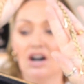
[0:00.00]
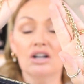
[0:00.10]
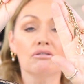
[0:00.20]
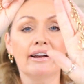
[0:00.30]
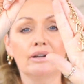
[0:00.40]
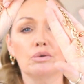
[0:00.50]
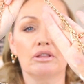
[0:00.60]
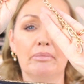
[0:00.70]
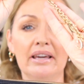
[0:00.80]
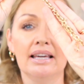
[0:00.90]
hung around
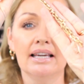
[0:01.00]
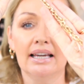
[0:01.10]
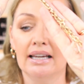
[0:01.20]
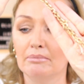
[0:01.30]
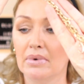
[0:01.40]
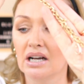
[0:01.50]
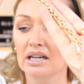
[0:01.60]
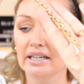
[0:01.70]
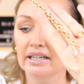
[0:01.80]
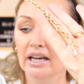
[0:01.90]
with me in
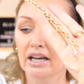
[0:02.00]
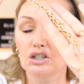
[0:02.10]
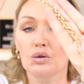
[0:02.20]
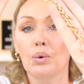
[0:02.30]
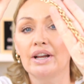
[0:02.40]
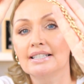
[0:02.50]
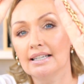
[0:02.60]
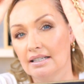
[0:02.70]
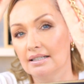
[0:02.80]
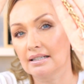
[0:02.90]
my
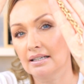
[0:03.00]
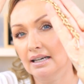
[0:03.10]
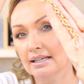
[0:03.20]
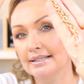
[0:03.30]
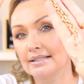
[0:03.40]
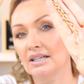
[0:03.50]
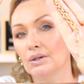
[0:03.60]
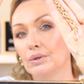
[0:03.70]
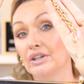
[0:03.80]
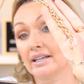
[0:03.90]
20s.
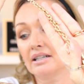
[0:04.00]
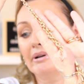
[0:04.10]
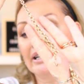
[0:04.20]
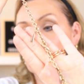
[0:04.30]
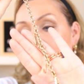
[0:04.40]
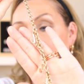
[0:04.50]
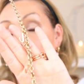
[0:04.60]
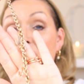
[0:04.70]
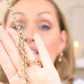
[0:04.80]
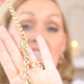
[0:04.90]
So you can imagine,
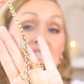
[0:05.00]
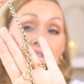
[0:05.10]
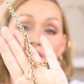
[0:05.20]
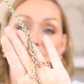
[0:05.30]
20s and